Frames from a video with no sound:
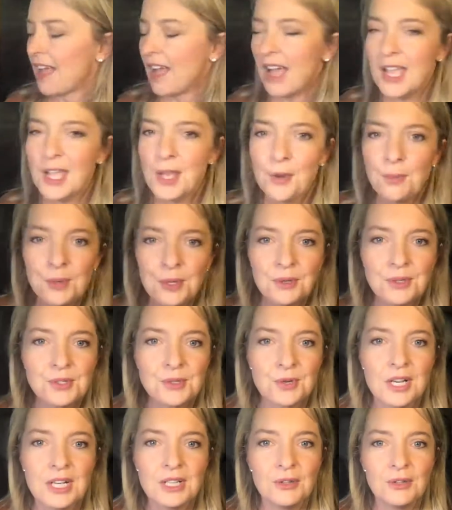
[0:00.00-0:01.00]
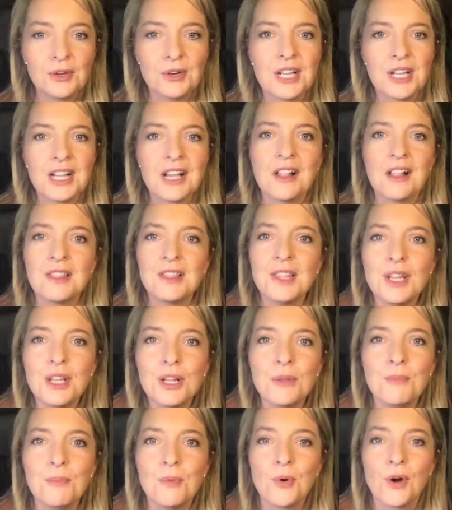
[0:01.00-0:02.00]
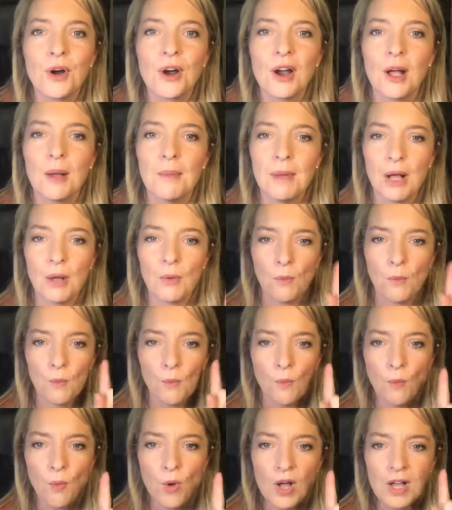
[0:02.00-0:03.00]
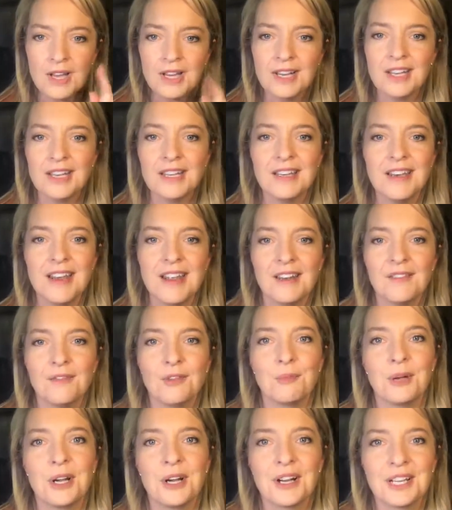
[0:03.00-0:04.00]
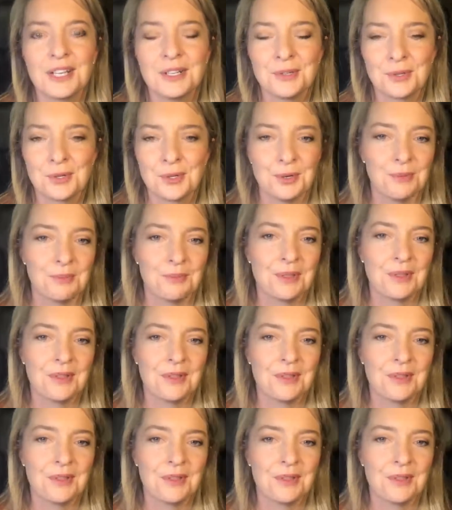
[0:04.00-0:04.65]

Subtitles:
I hope you enjoyed learning a little more about one Native American tribe,